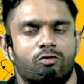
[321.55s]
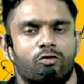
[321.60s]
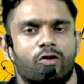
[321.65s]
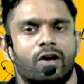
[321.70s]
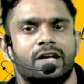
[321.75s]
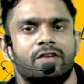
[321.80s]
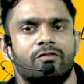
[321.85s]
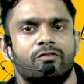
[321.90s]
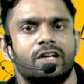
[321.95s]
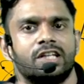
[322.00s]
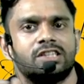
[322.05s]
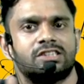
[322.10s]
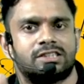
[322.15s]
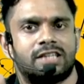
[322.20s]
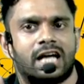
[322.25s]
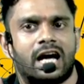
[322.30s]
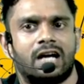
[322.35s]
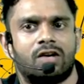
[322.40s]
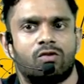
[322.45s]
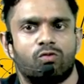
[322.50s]
when we
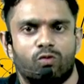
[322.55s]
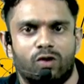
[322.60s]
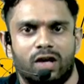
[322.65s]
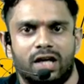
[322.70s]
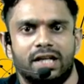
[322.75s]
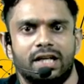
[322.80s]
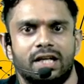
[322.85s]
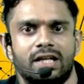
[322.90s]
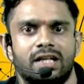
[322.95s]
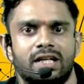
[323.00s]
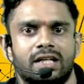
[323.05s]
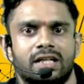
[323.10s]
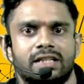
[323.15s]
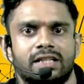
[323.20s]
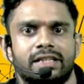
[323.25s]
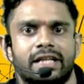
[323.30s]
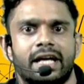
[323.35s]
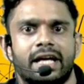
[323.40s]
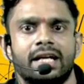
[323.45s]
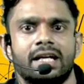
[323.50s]
start one
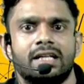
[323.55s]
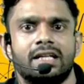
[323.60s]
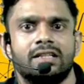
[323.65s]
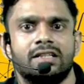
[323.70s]
then